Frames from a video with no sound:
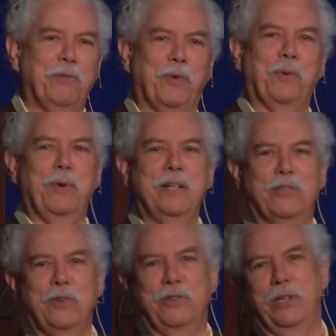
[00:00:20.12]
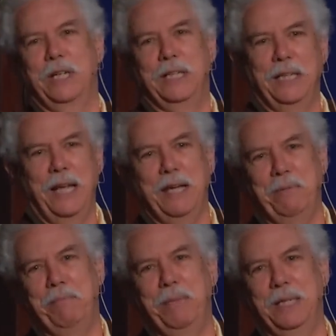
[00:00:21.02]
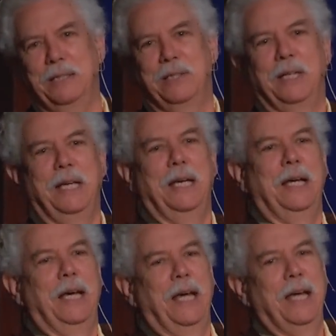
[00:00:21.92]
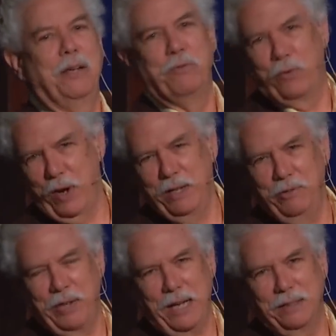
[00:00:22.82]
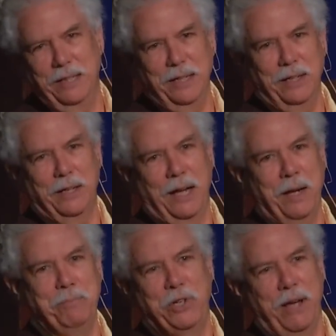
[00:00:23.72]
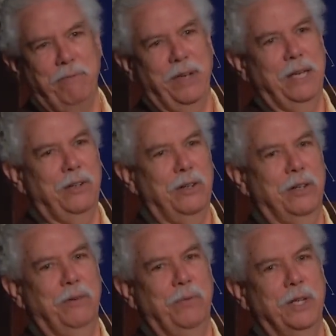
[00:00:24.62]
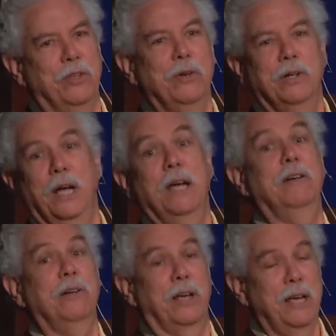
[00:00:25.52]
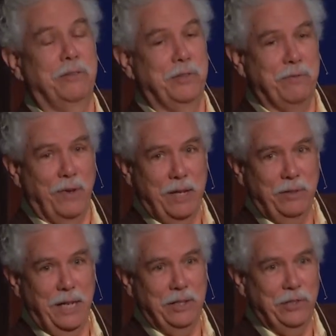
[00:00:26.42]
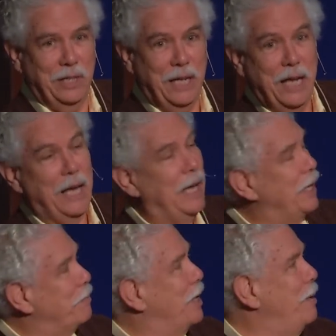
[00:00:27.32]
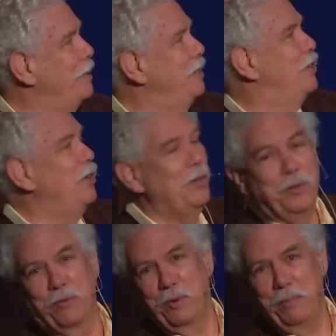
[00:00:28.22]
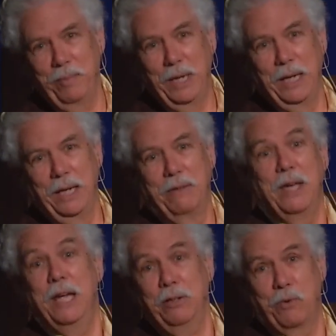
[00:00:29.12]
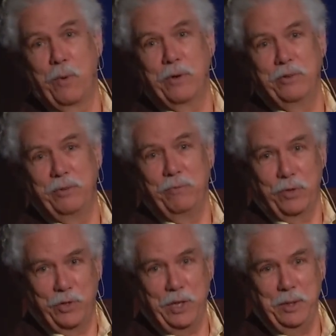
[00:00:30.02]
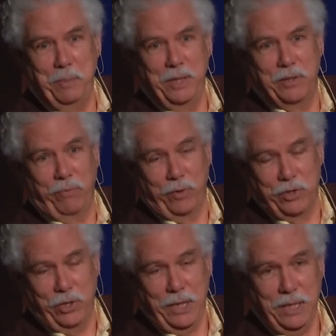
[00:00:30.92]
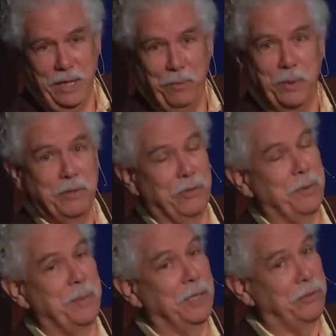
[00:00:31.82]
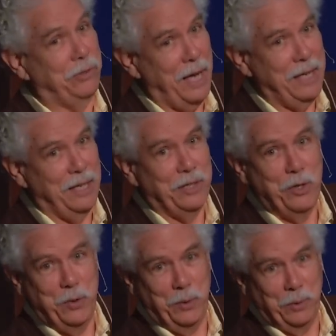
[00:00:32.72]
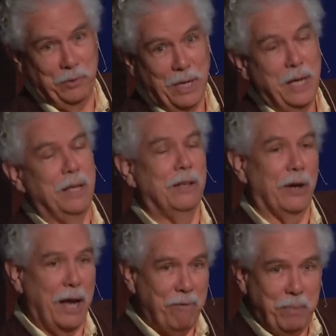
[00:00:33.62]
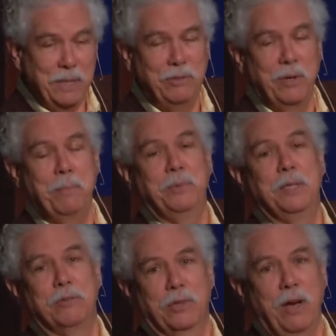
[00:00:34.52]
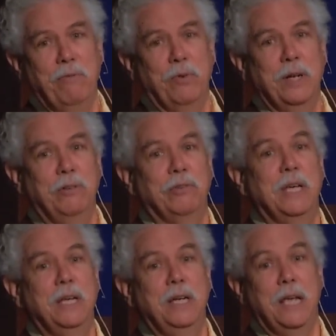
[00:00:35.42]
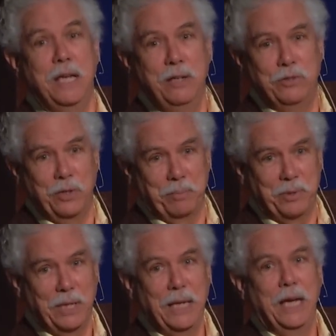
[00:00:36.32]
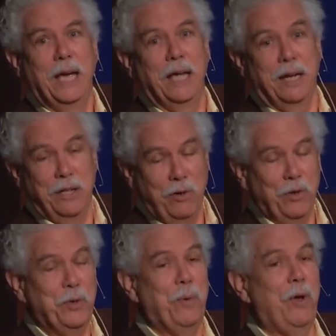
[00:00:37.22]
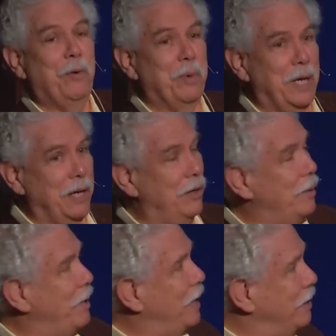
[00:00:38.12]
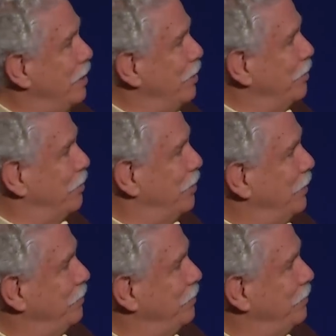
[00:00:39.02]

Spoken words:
for Research and Enlightenment, and friends out there. I'm John Van Auken with your Edgar Cayce Foundation, and I'm coming to you from the headquarters in Virginia Beach, Virginia, with some exciting news. There have been some discoveries in Egypt, and I know you all want to hear about those.